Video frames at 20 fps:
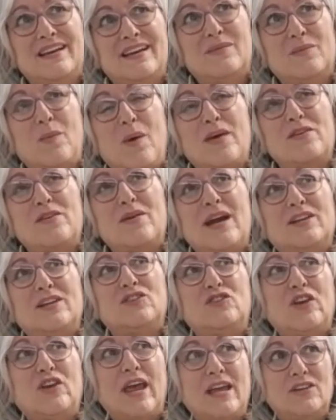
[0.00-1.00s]
whether I
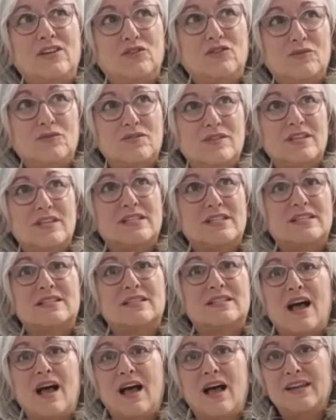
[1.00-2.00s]
change the
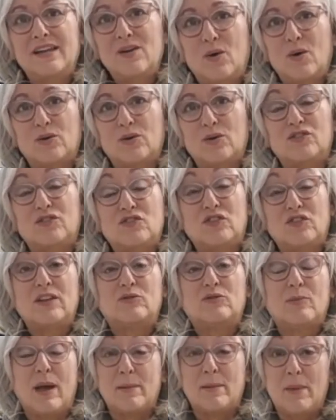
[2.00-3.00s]
design or just
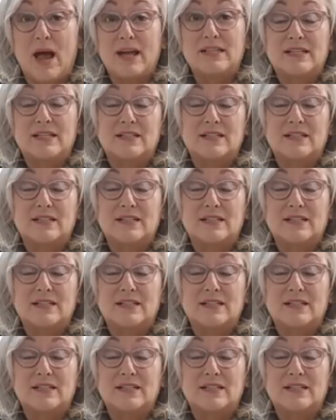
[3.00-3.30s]
change my mind